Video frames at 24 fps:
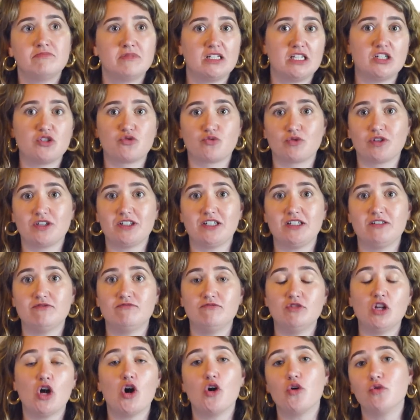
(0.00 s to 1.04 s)
is really
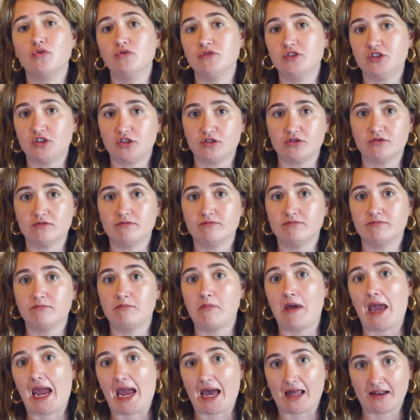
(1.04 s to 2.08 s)
known to
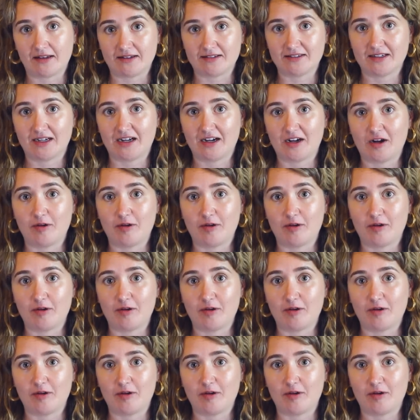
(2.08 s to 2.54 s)
man.